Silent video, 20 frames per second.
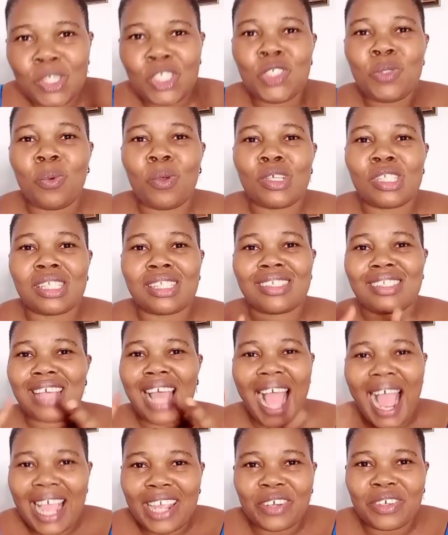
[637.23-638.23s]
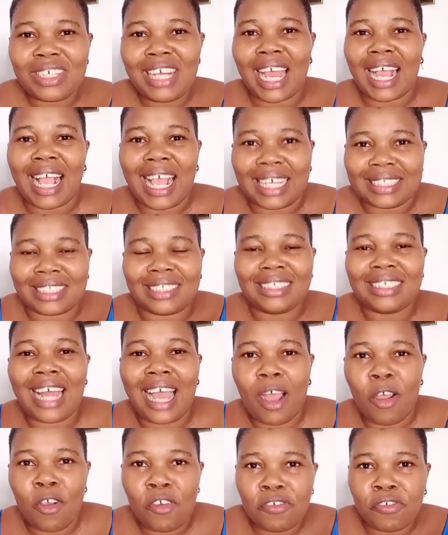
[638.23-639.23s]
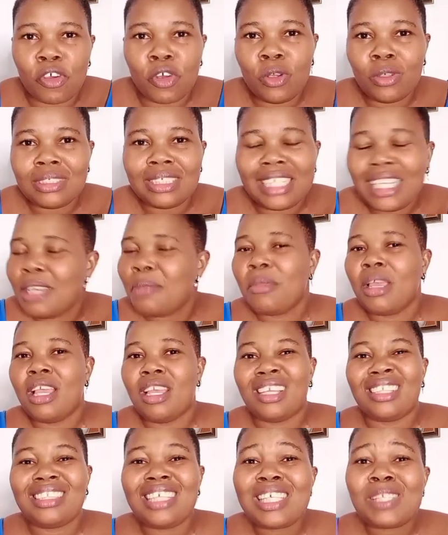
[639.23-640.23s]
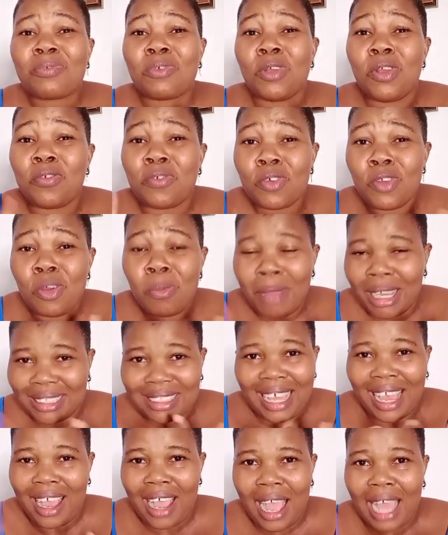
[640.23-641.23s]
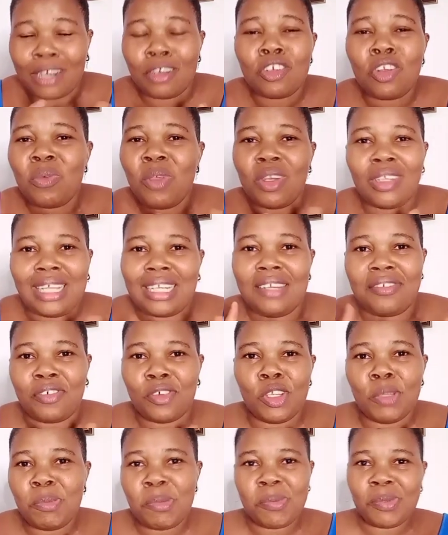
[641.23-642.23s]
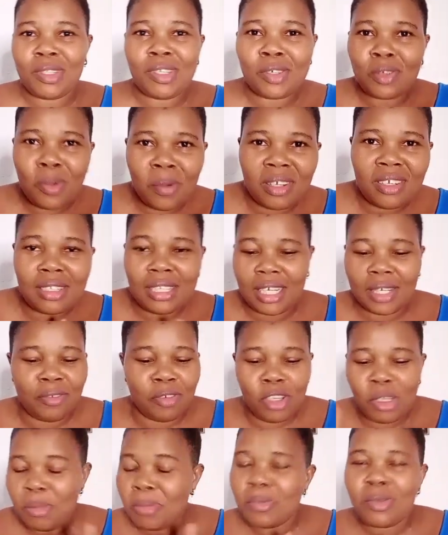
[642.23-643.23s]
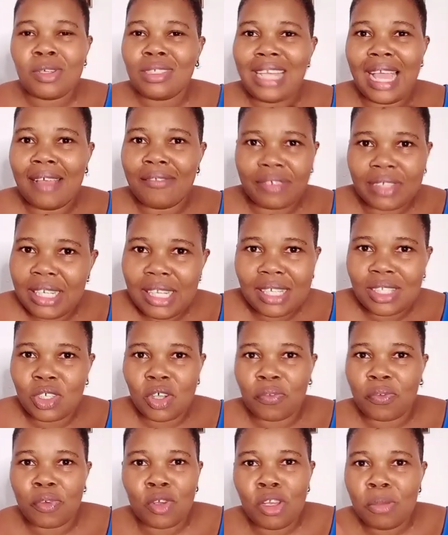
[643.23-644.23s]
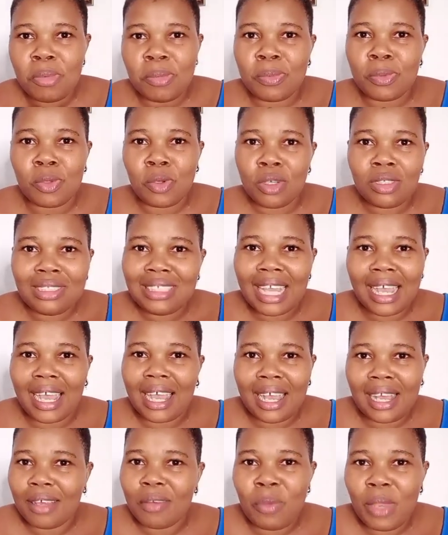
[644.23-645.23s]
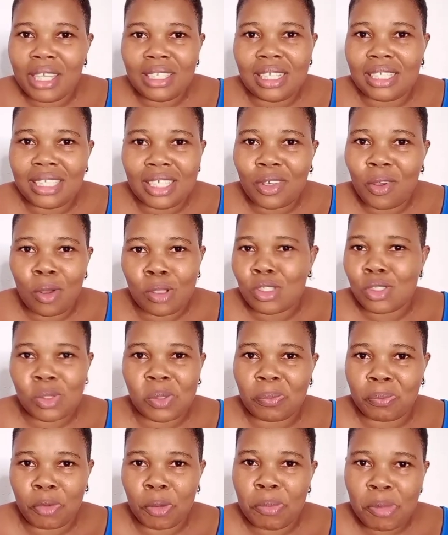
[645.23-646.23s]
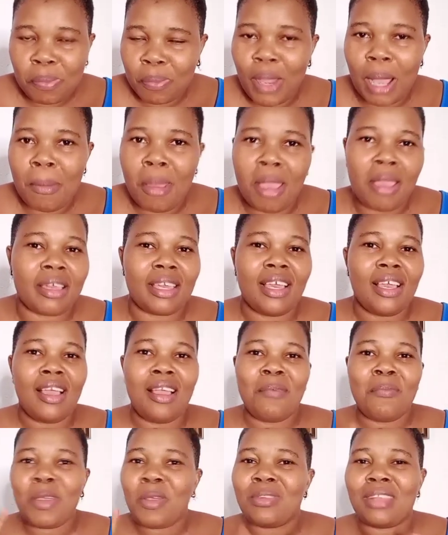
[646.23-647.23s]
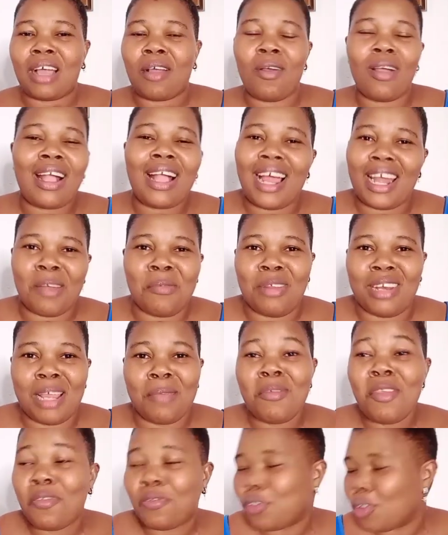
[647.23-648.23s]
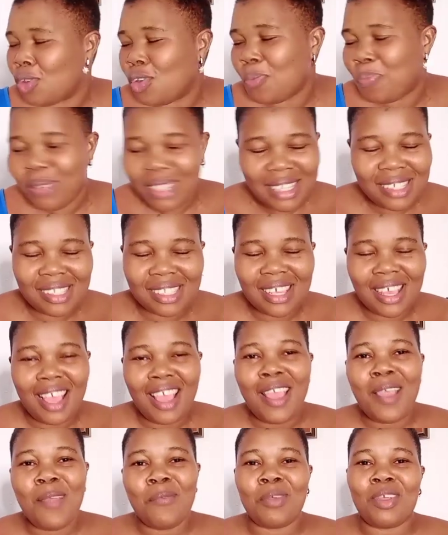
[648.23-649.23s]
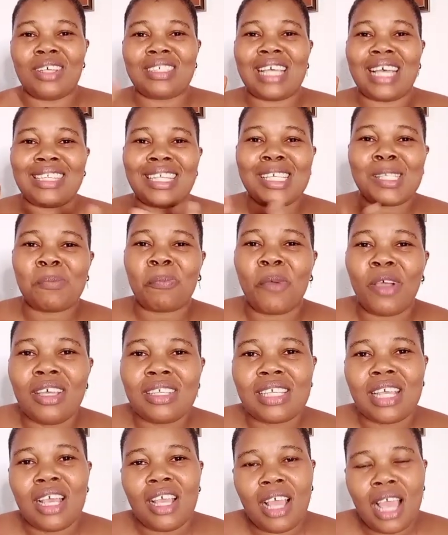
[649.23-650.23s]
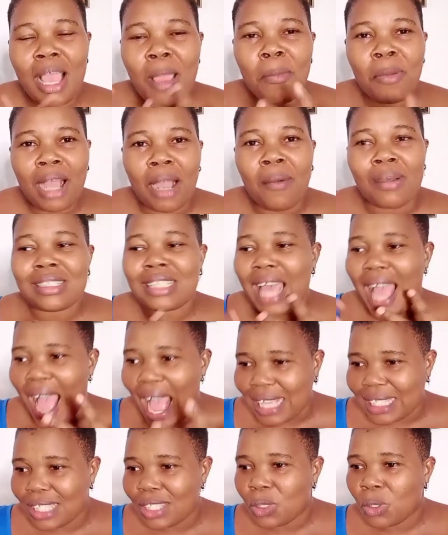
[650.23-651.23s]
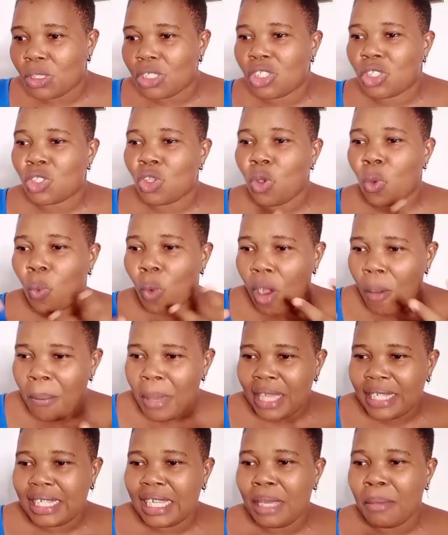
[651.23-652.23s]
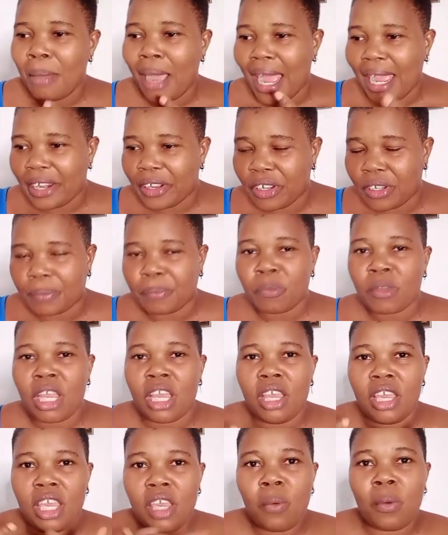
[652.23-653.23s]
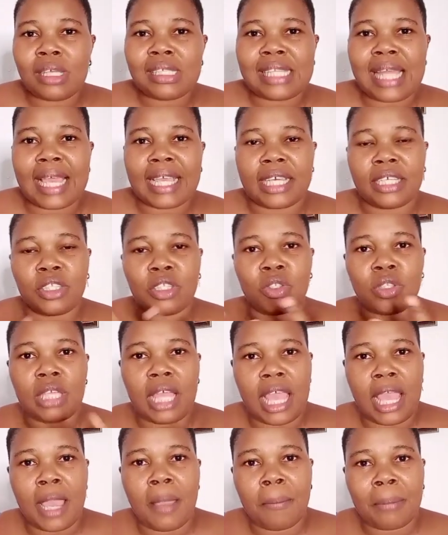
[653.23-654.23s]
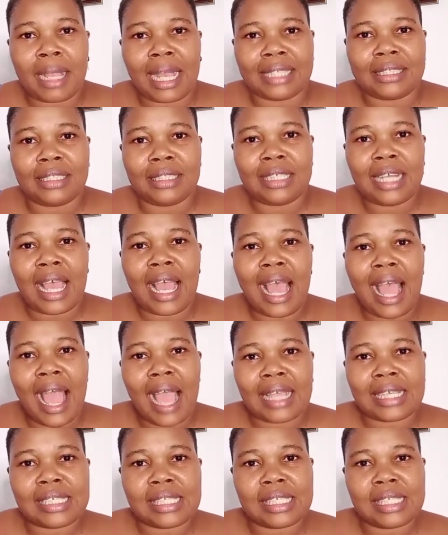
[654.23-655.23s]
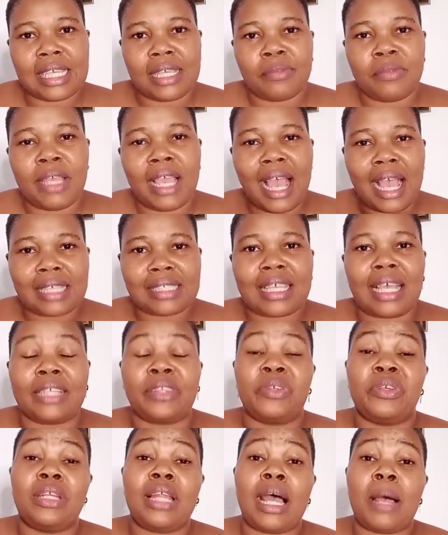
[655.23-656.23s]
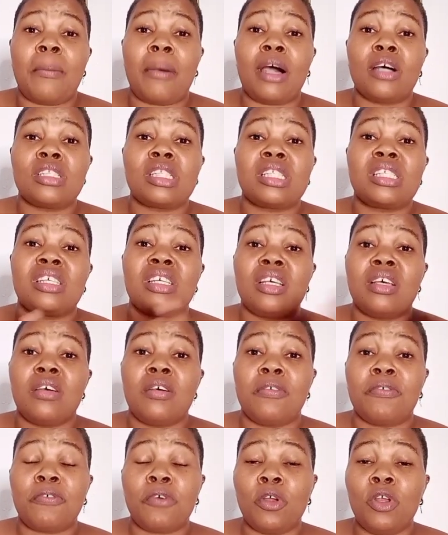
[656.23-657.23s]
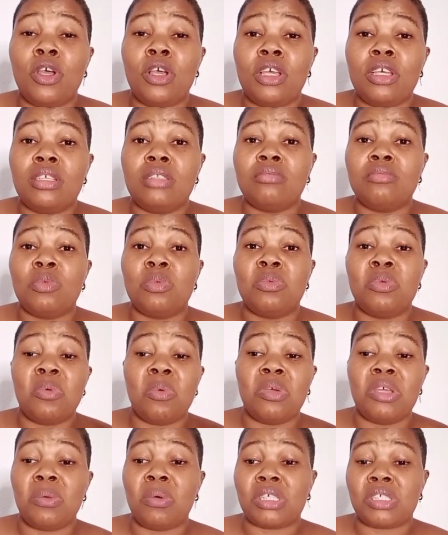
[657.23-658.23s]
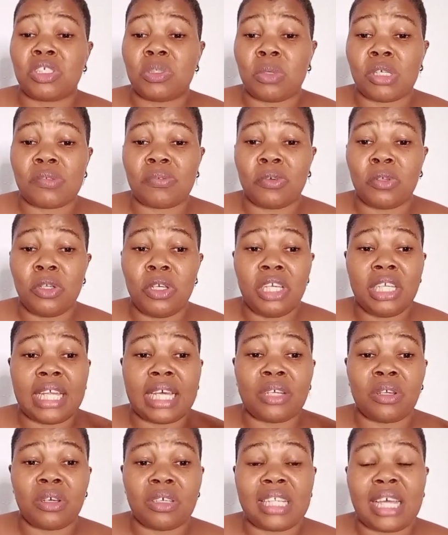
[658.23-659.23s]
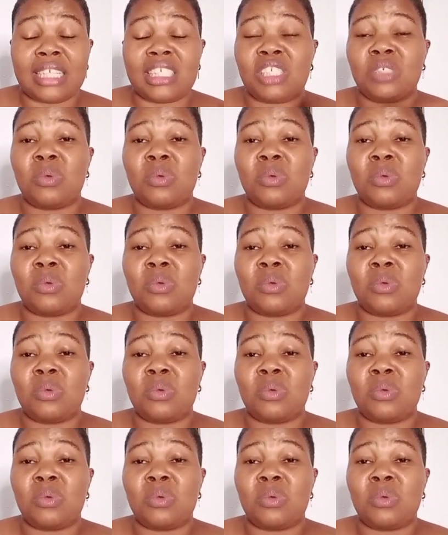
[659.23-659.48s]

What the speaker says: Tochi was angry that KA3NA unfollowed him. This follow matter. I don't know where they follow people. They go where they follow people go their village or follow people go their where then they cut soap for people. I beg, make you come carry me. Let me follow, please. Because at this point, Ebuka was asking Tochi. So what made him angry? He was like, KA3NA asked. They asked KA3NA about following who she was following and all that.